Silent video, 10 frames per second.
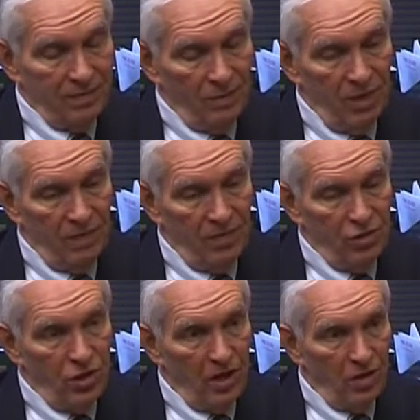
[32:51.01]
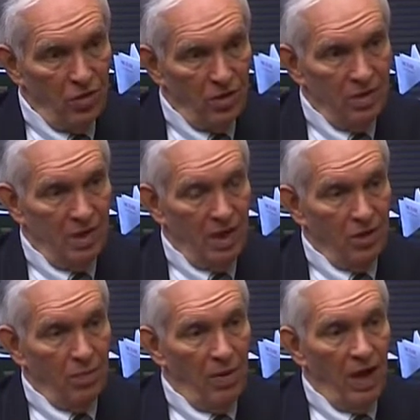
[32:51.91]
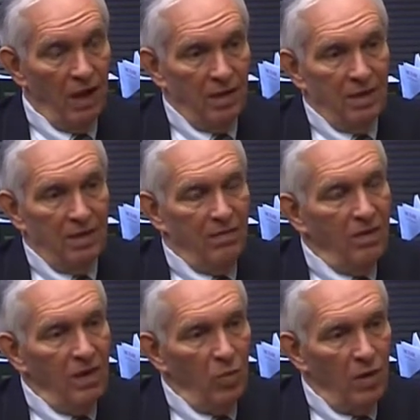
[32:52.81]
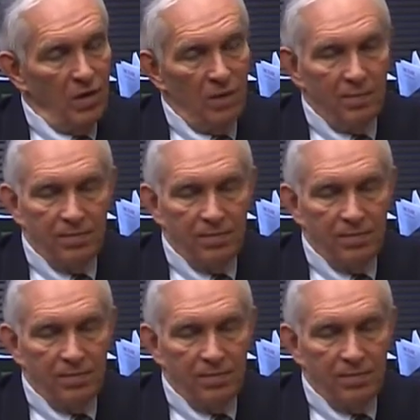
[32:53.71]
who lived in Chattanooga, had compiled very well.